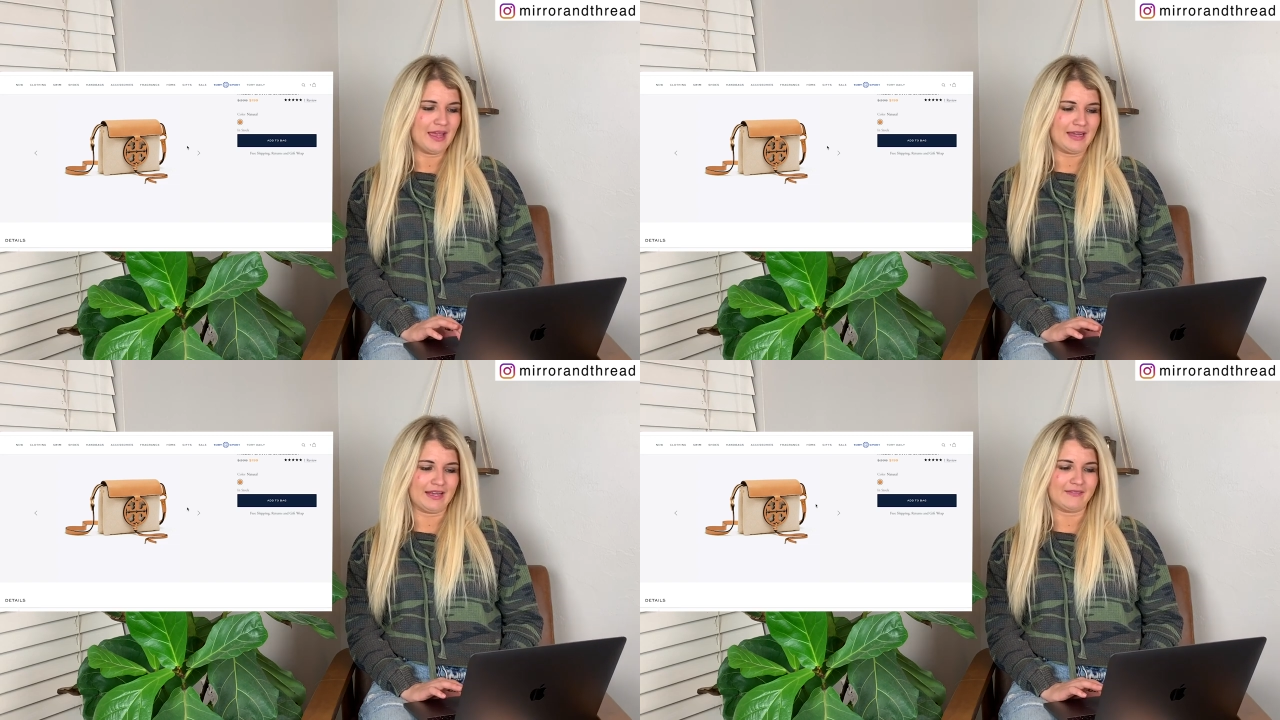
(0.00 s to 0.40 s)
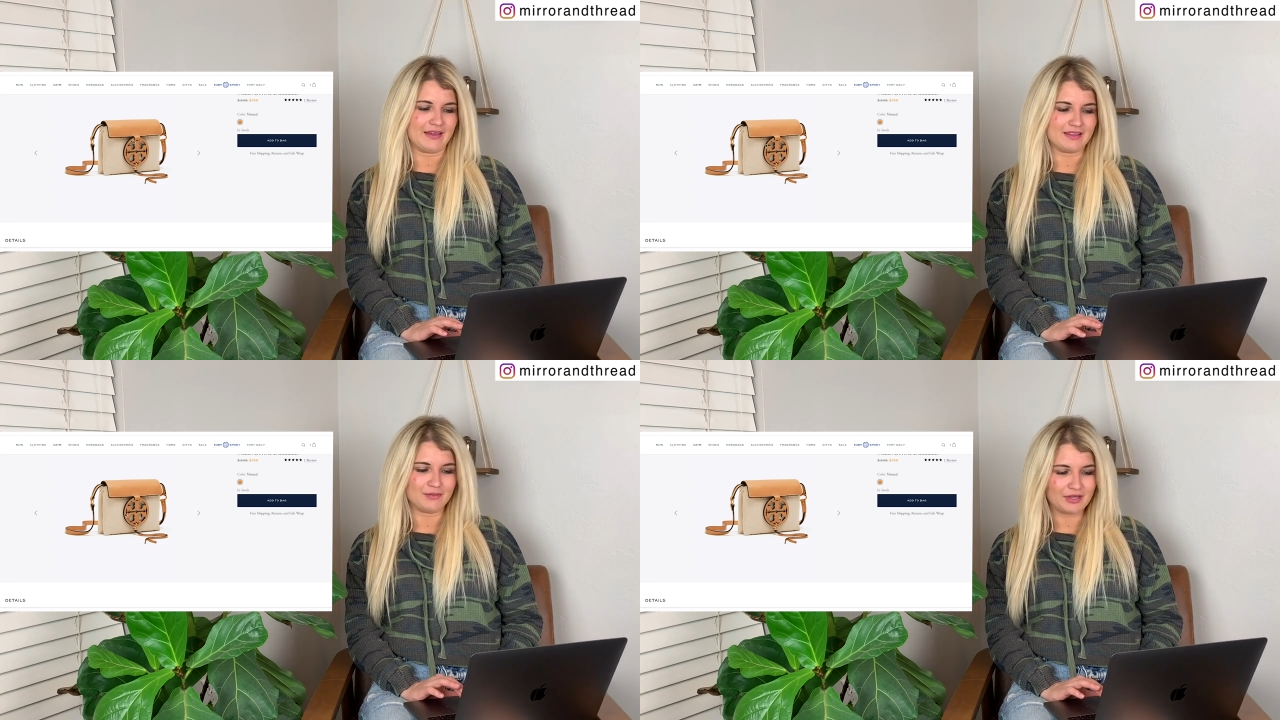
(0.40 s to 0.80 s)
And I
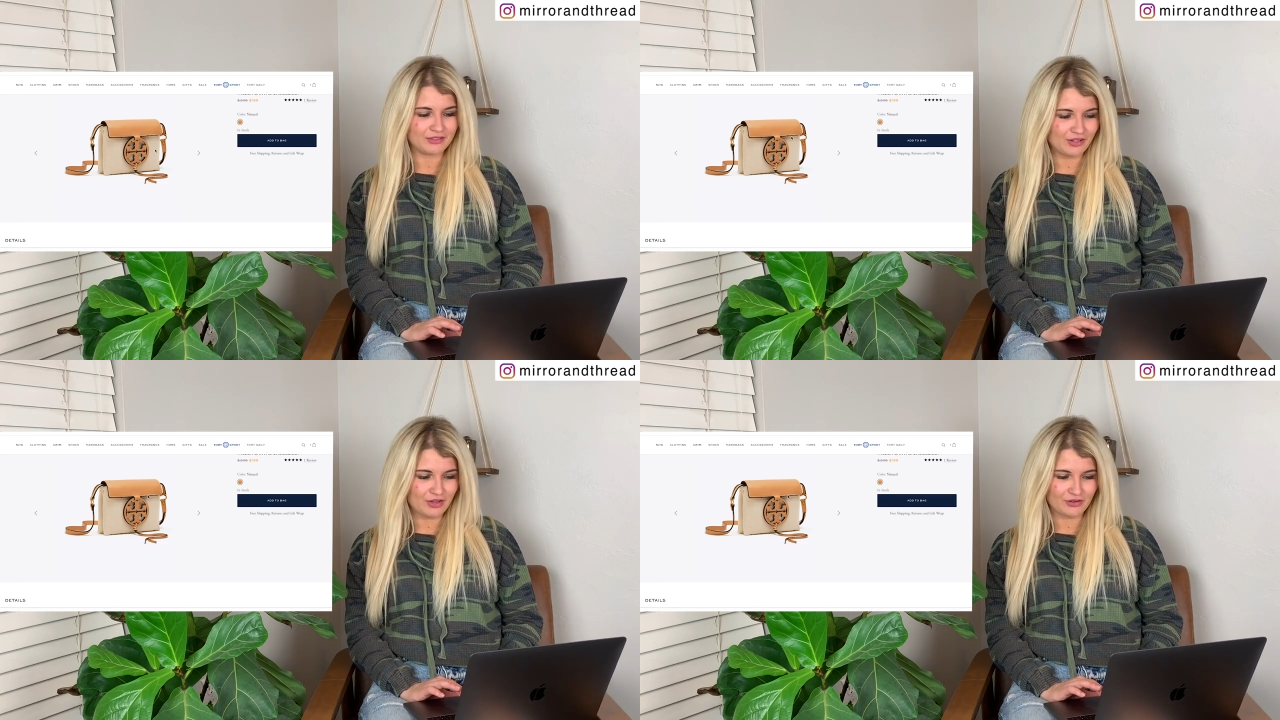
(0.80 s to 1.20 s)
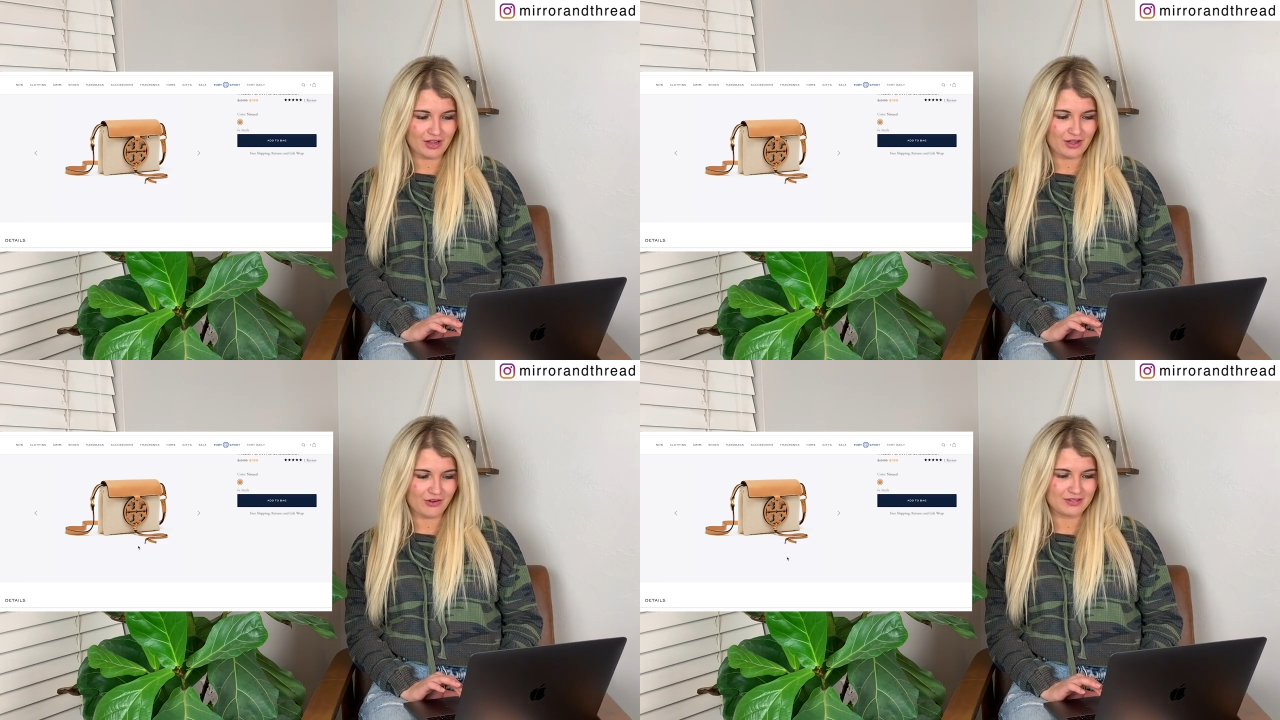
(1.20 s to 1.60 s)
like the big
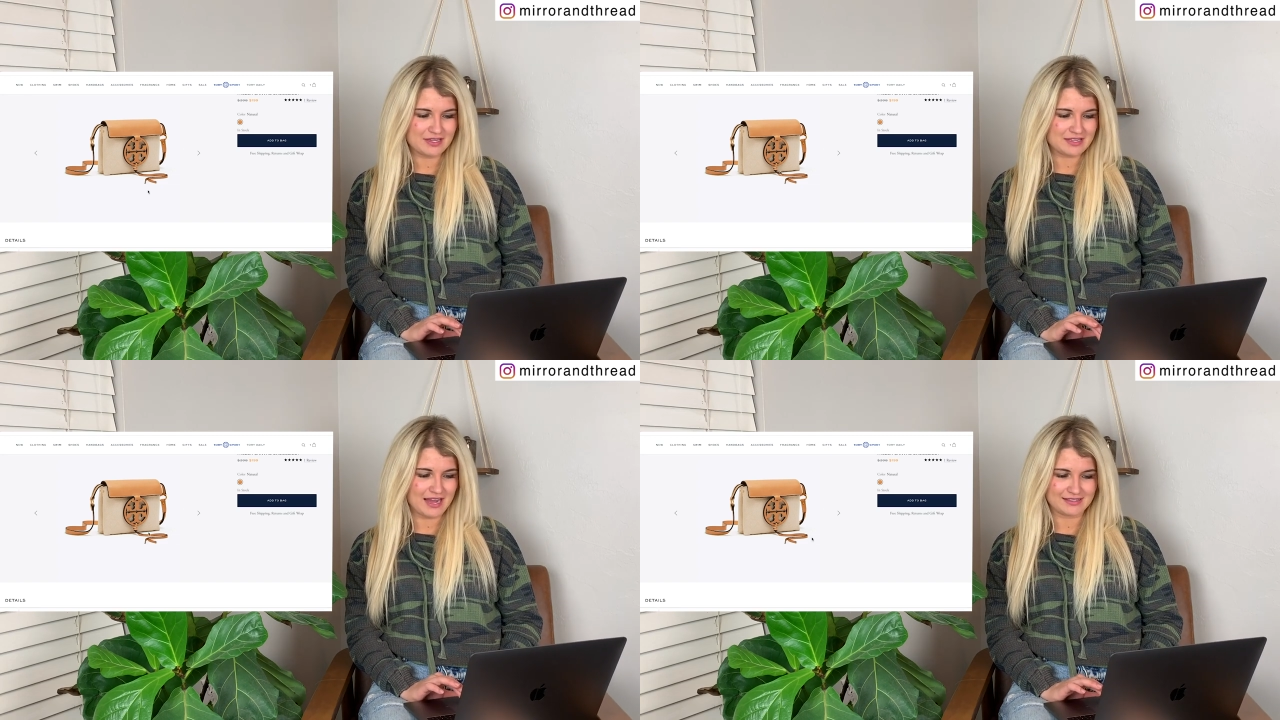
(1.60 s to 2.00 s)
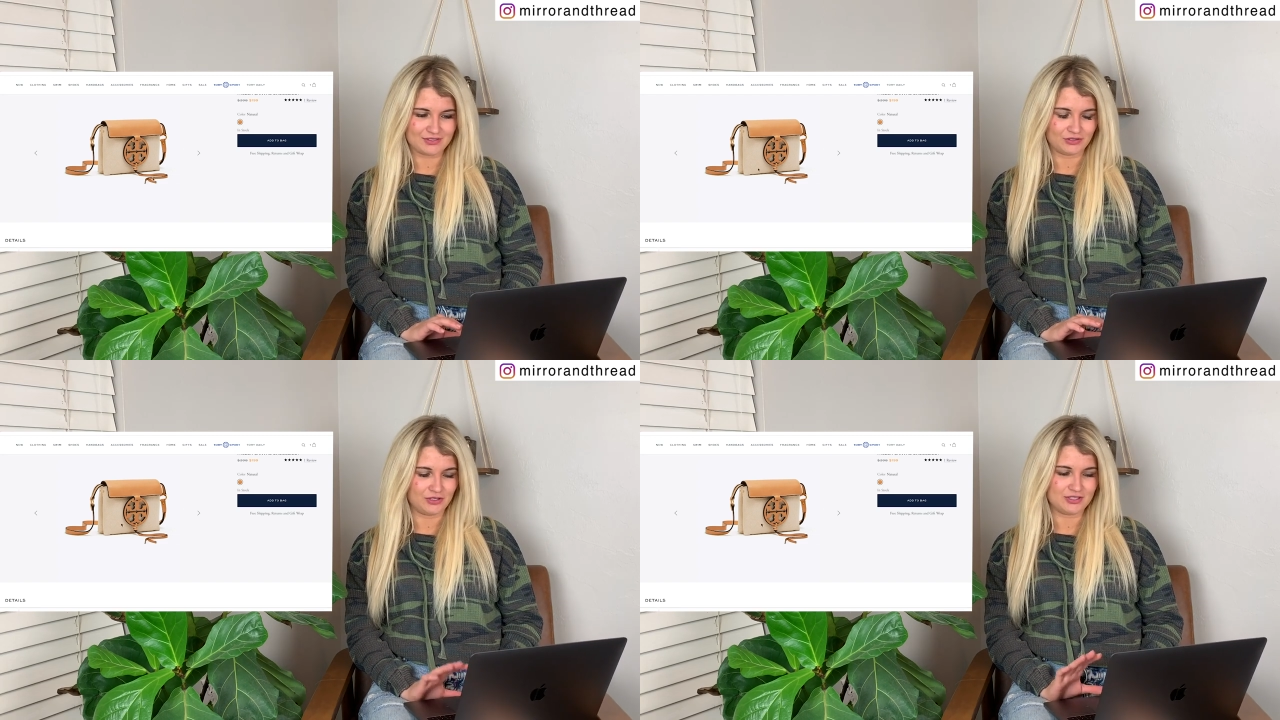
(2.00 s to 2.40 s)
logo and the
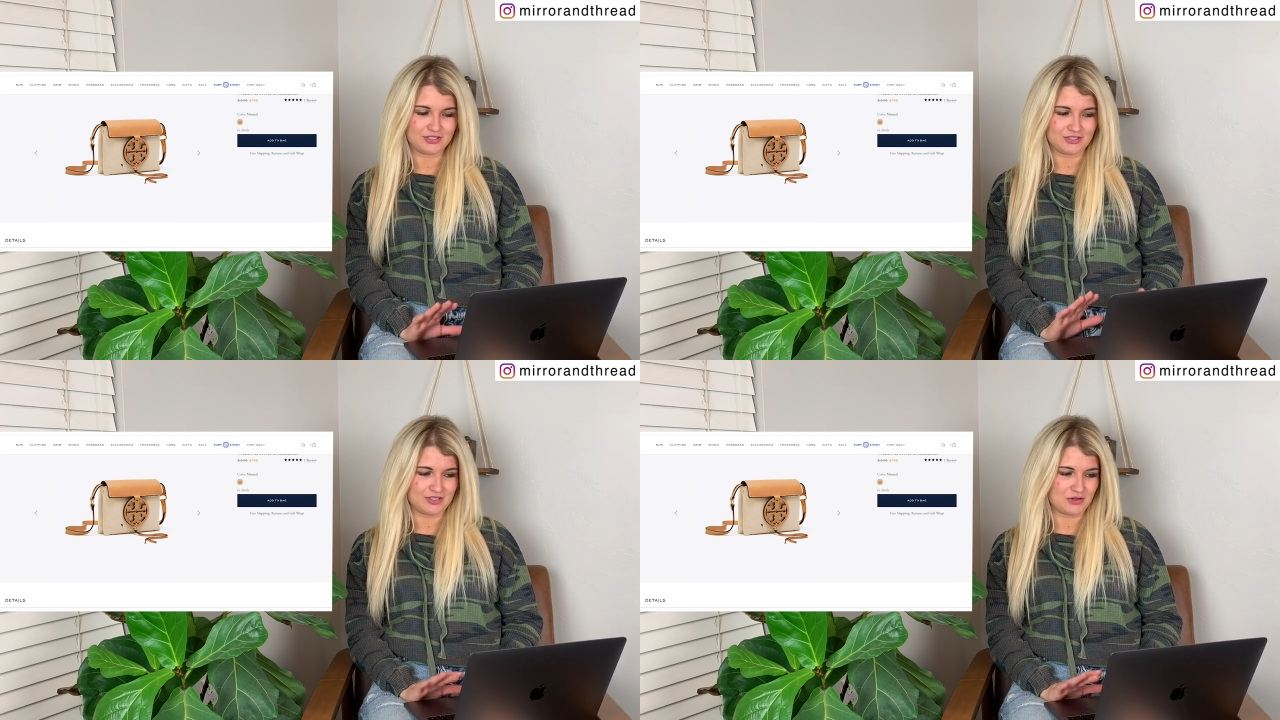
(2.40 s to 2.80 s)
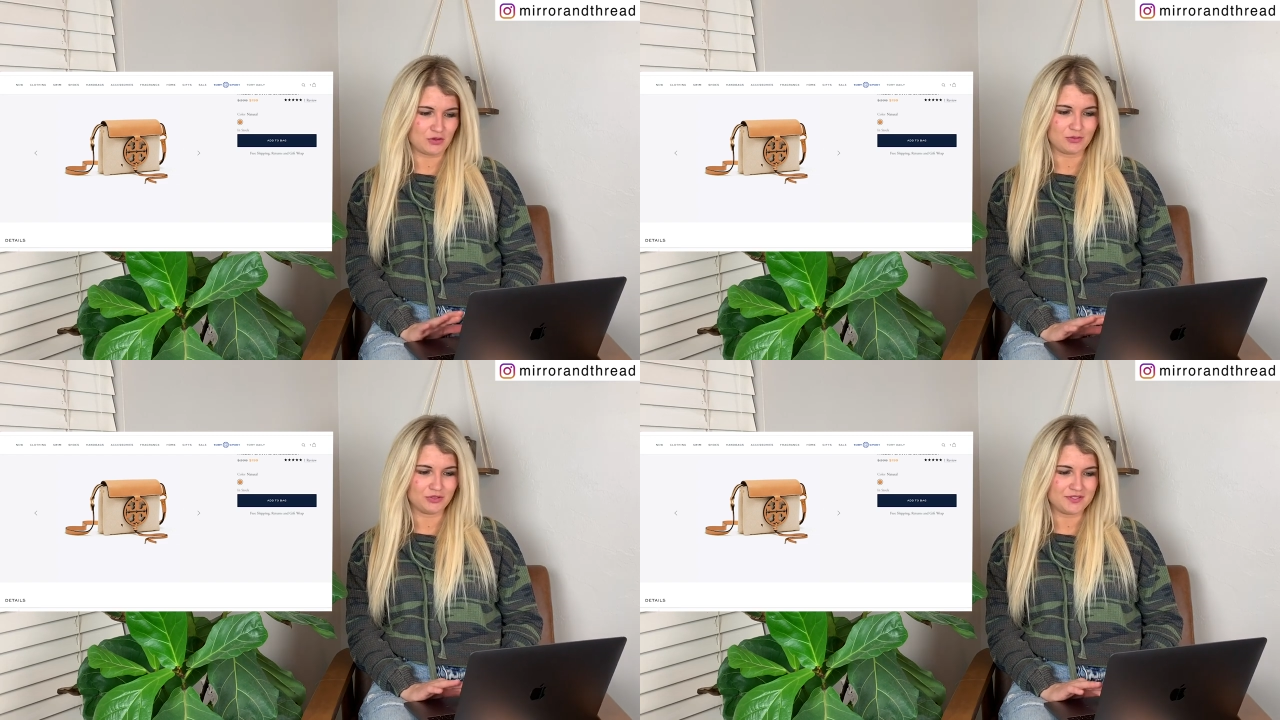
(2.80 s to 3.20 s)
tassel. It's just
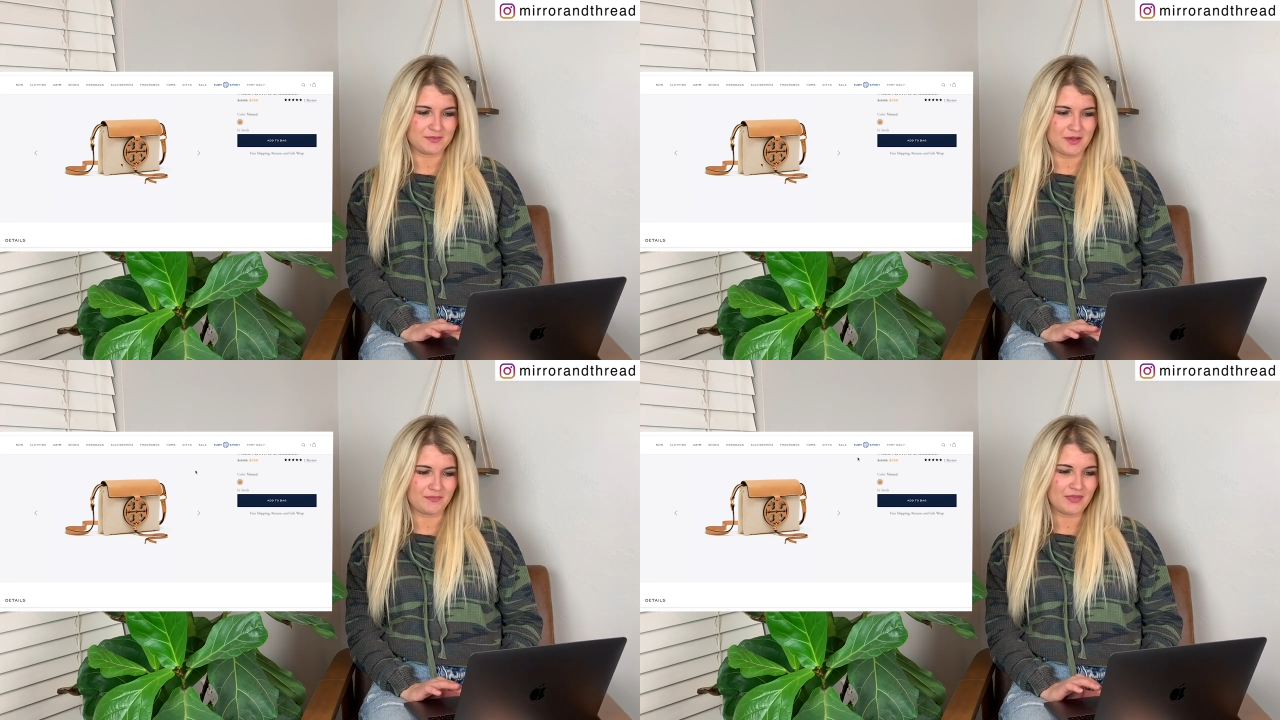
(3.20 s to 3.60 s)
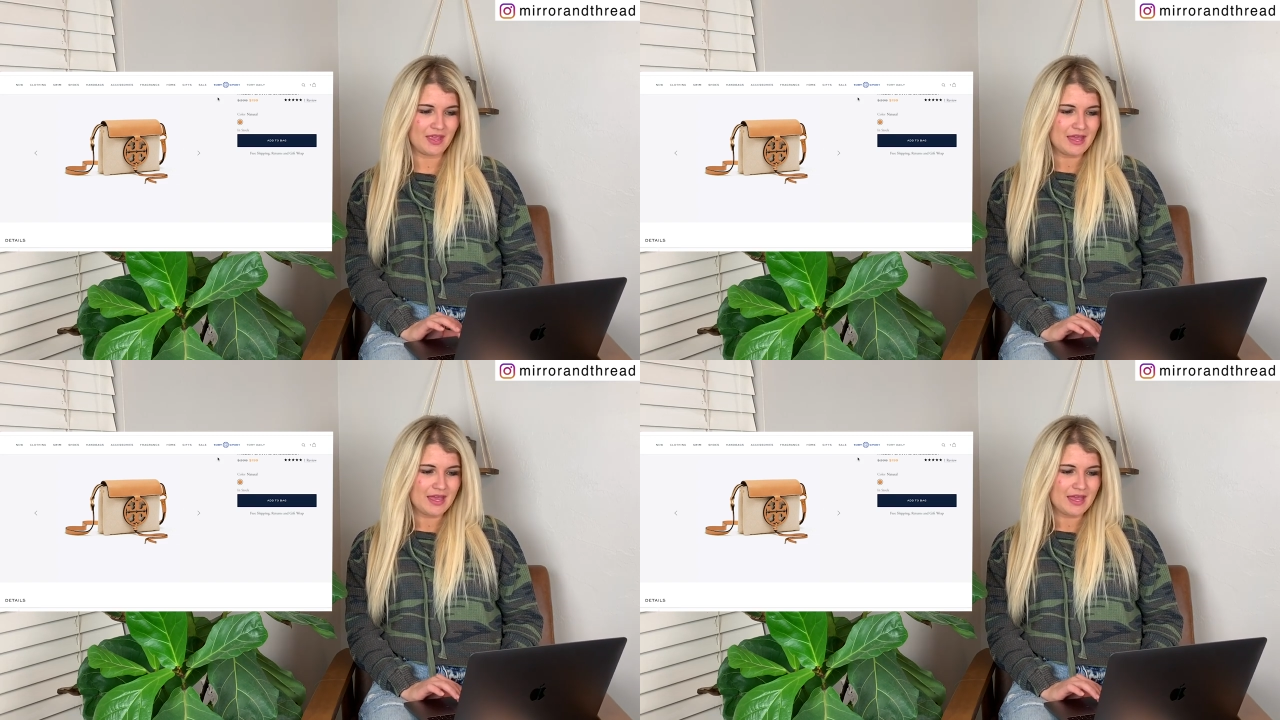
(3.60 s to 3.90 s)
adorable to me.